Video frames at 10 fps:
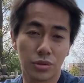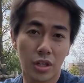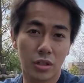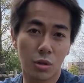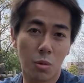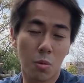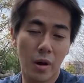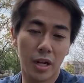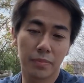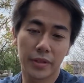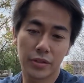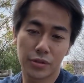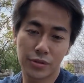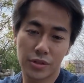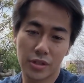not overwhelm the
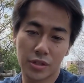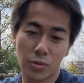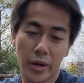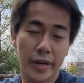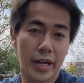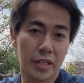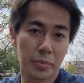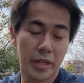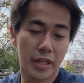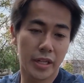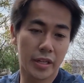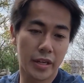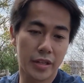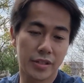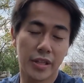users right at the beginning.
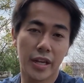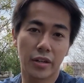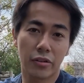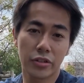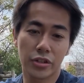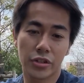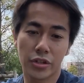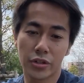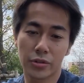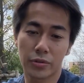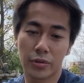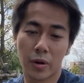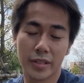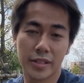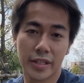Instead, only show
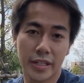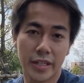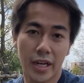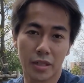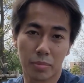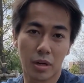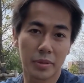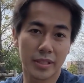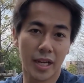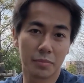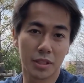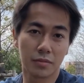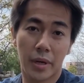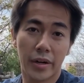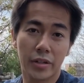what's needed at the proper timing.
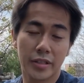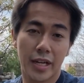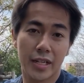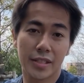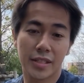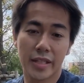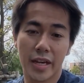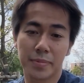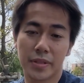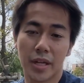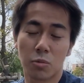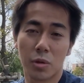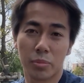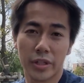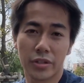Prioritize steps that will
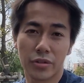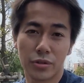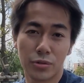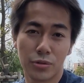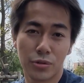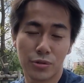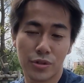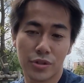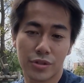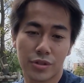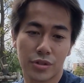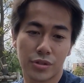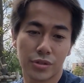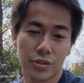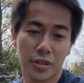bring your users
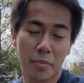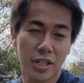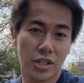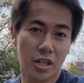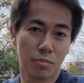to the magical